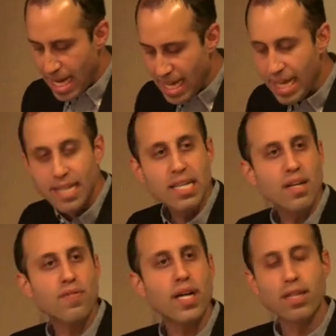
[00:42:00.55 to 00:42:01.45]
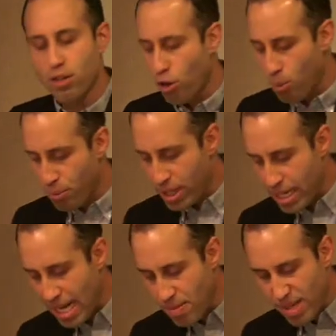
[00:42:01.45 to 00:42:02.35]
He identified the culprit
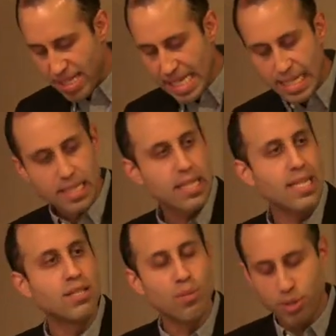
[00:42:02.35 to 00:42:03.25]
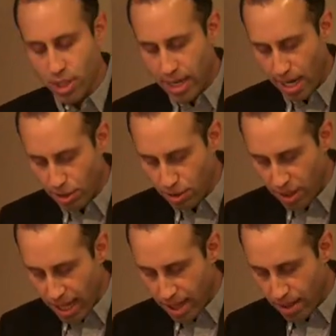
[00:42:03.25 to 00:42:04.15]
as Masika's Egyptian
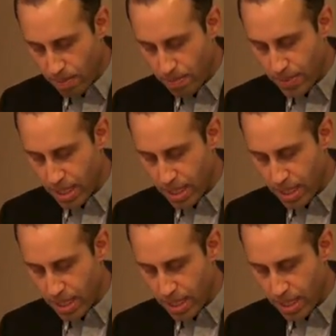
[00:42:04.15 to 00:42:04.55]
national anthem.